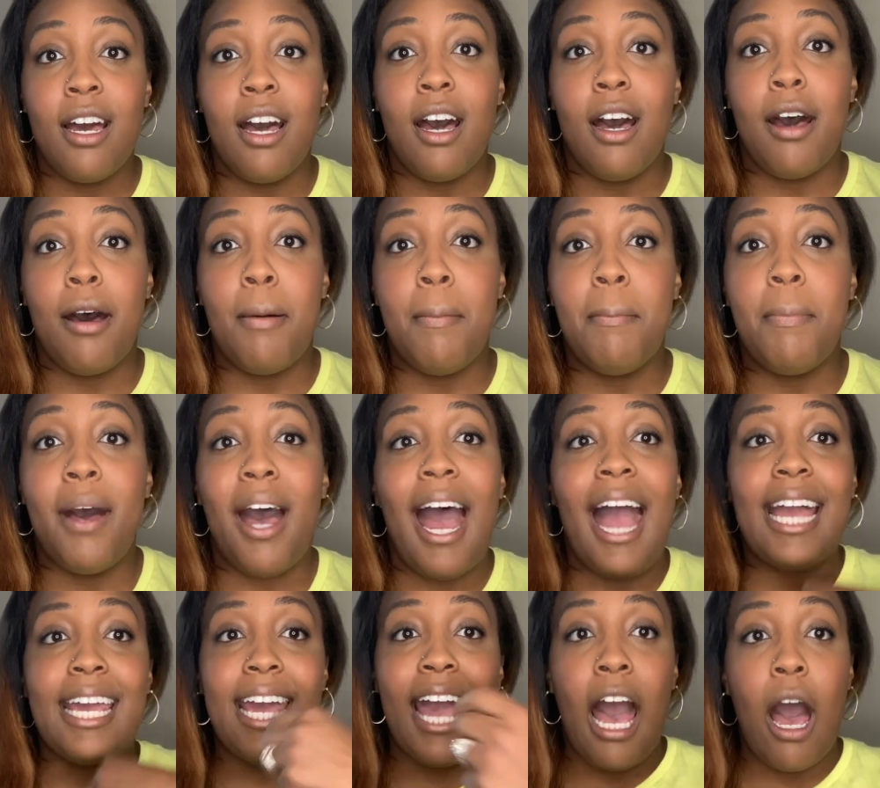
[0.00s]
Um, but
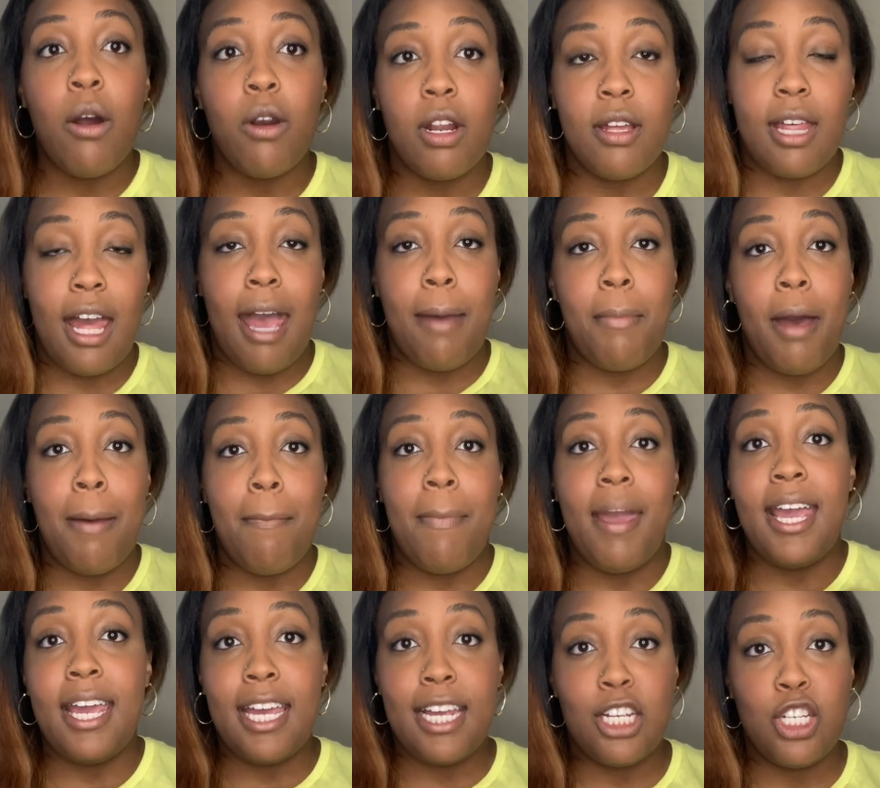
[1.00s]
I counter that by
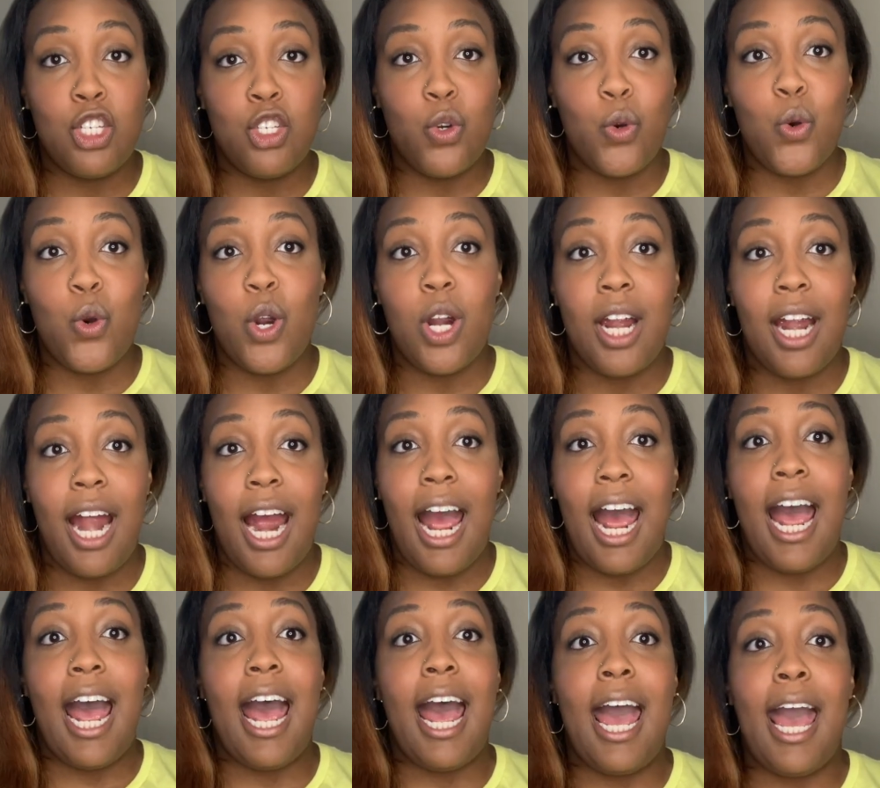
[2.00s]
making sure
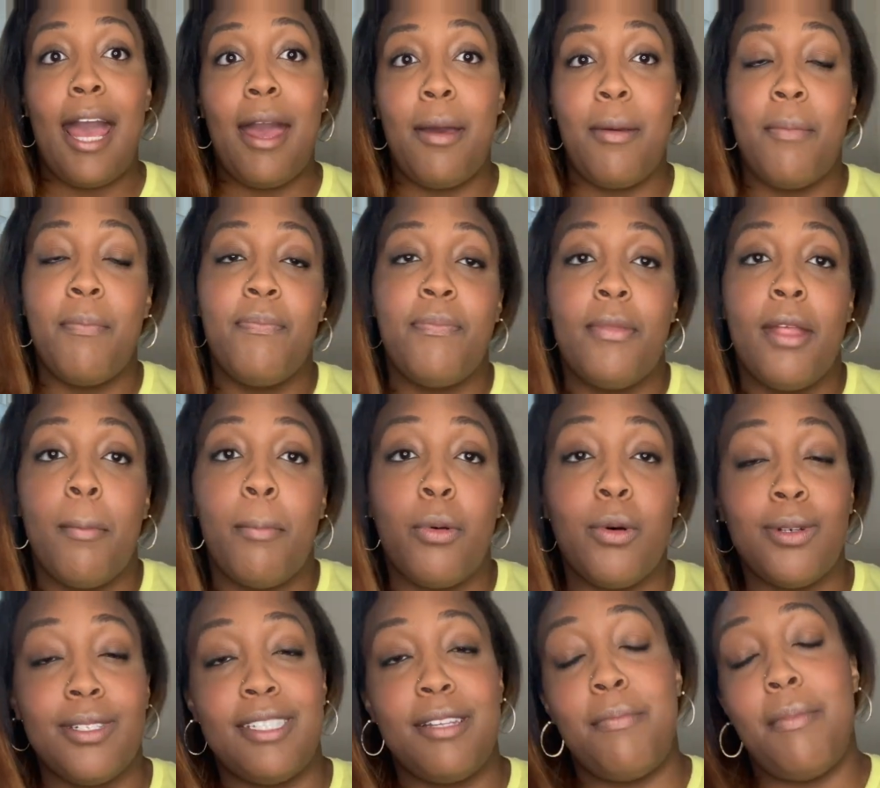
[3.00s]
I
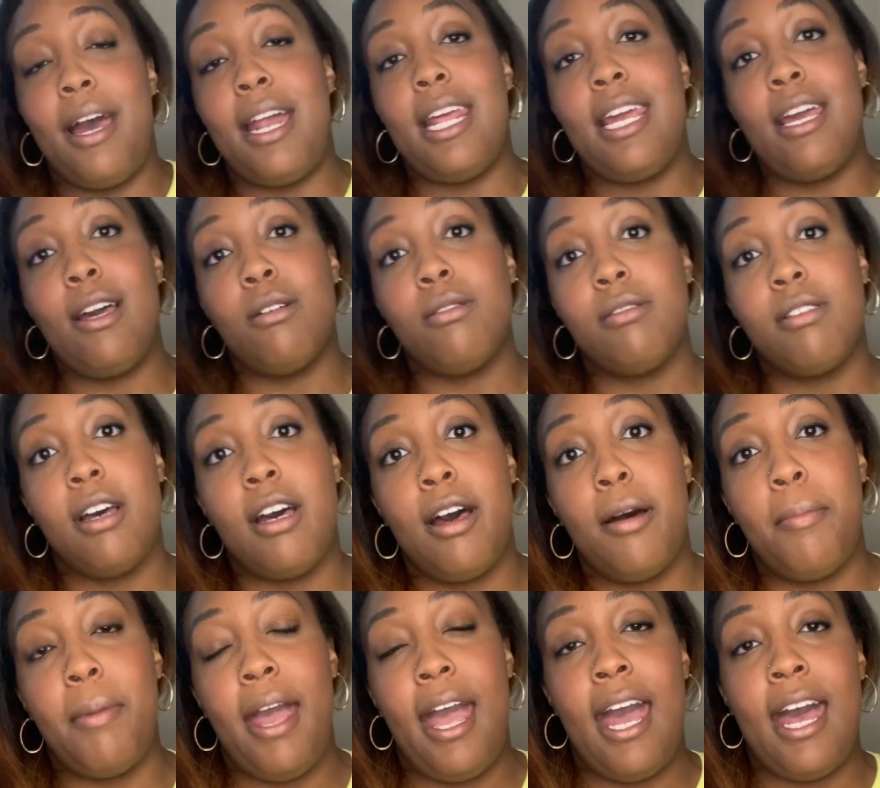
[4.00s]
pull somebody else
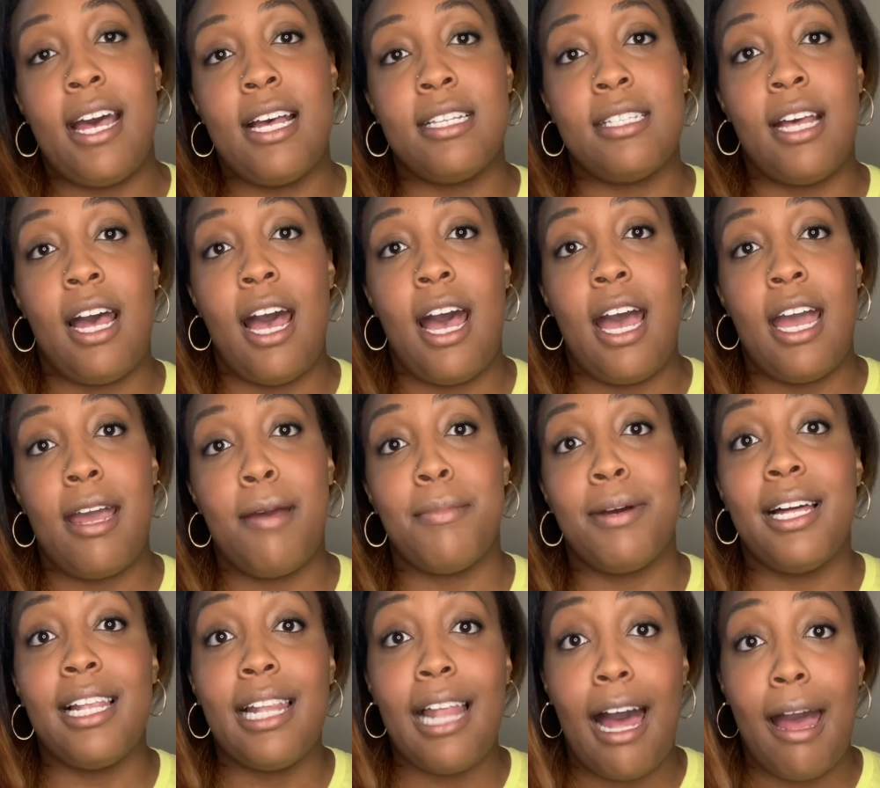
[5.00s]
up as I am
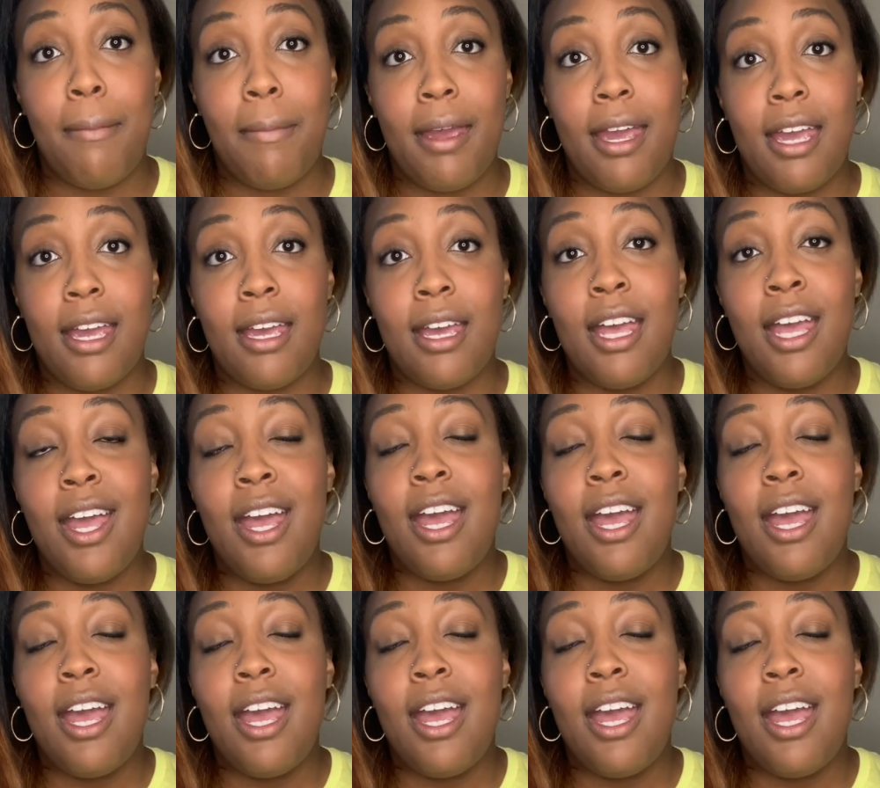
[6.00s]
climbing.